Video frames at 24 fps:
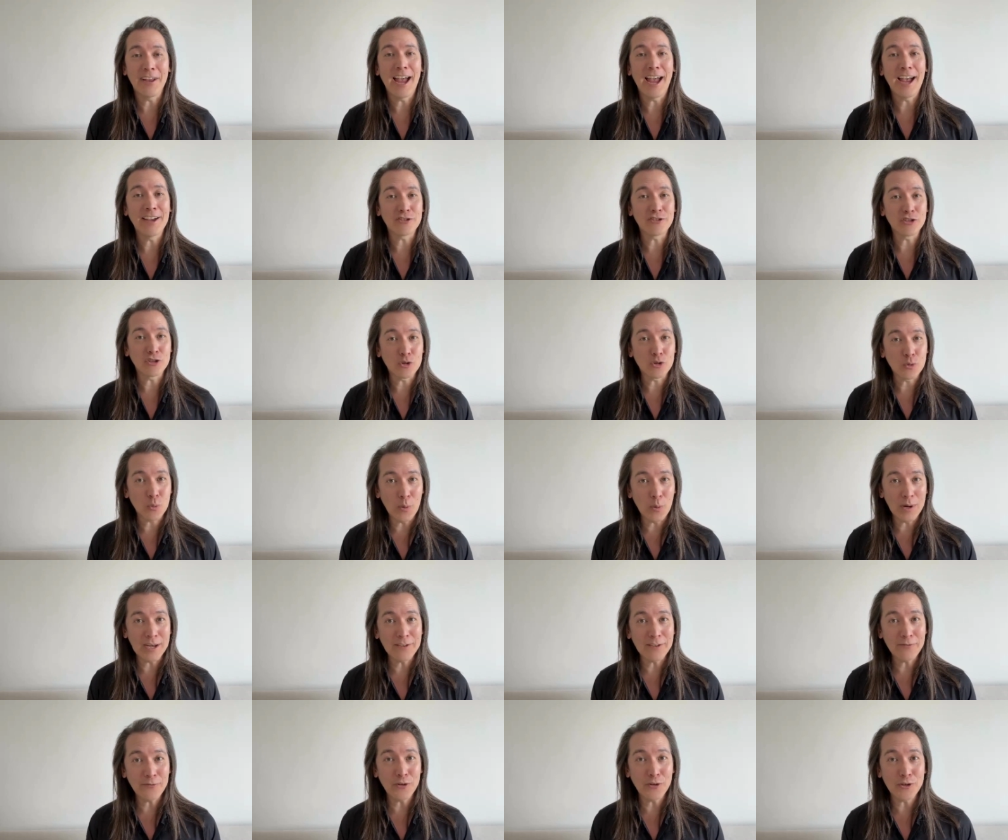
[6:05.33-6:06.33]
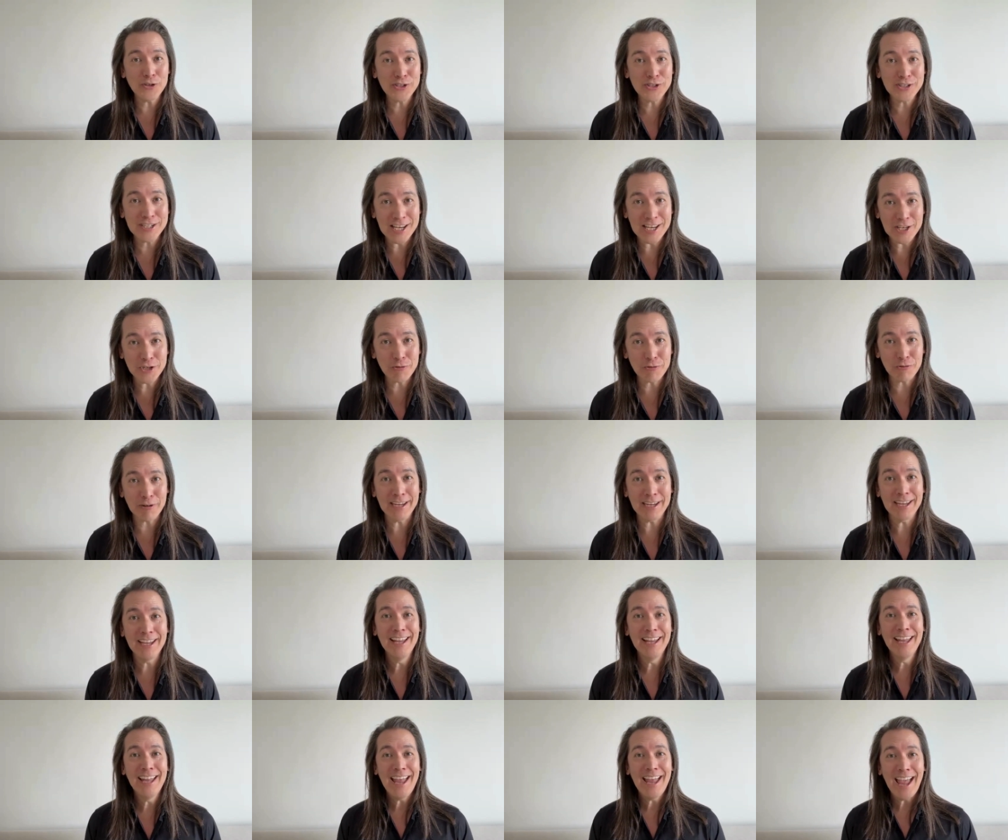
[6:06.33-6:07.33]
as a 21st century
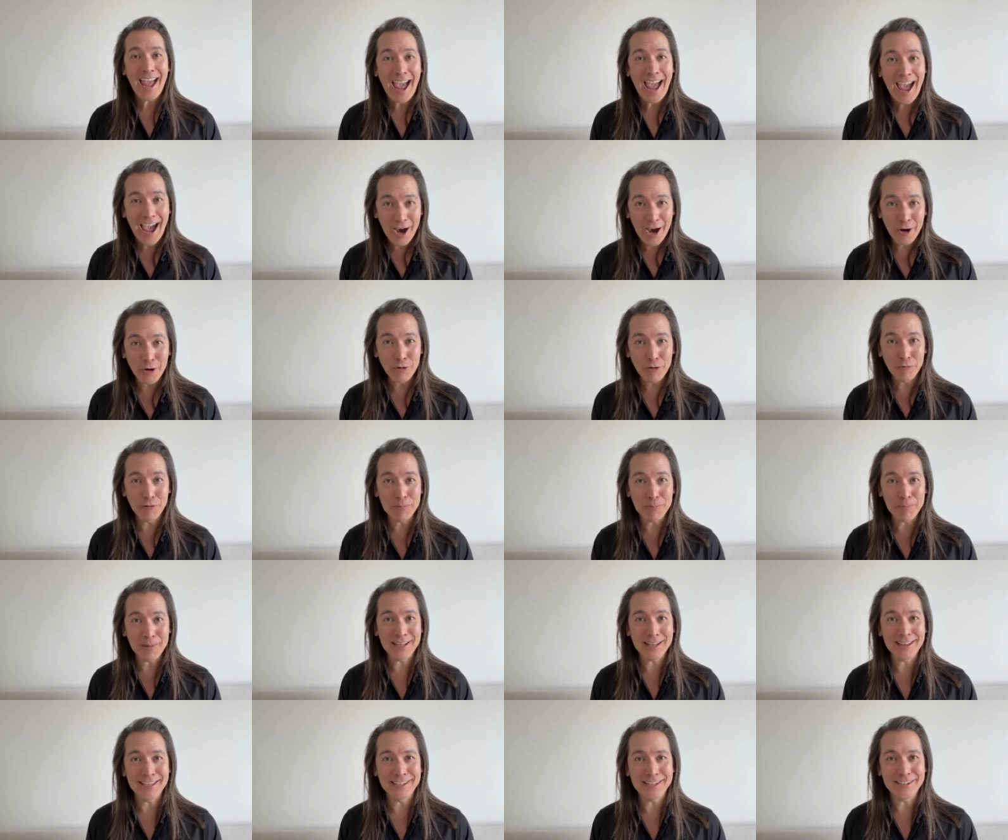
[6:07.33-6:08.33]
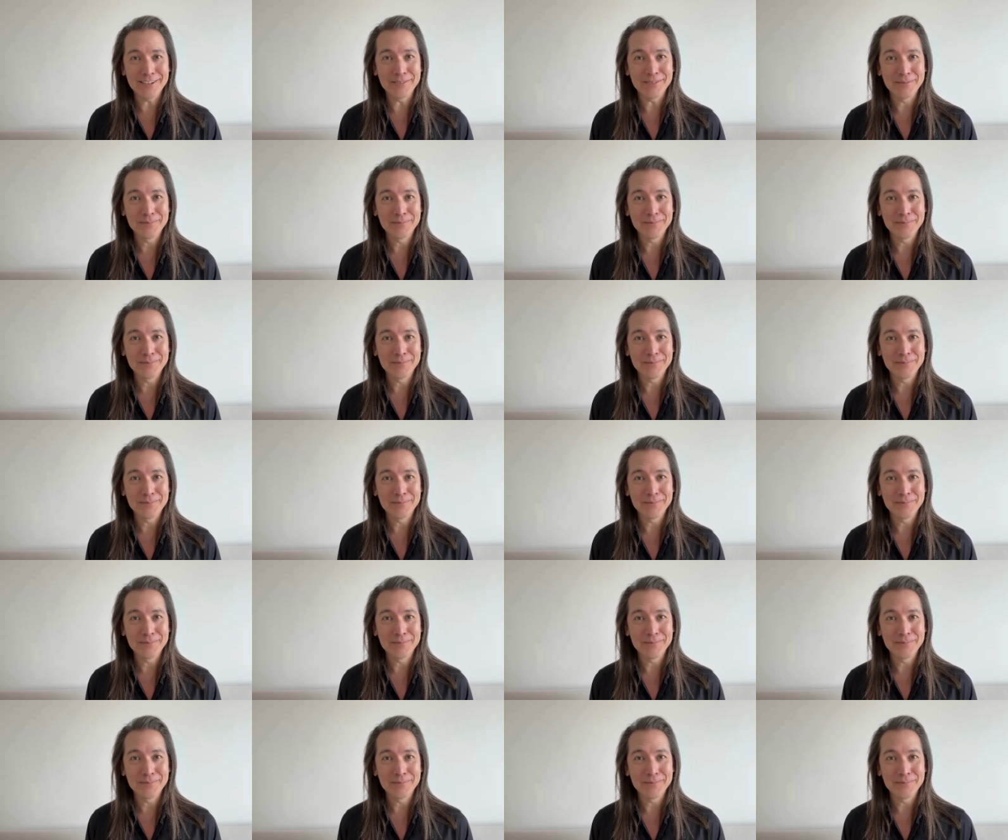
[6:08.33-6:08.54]
algorithmic leader.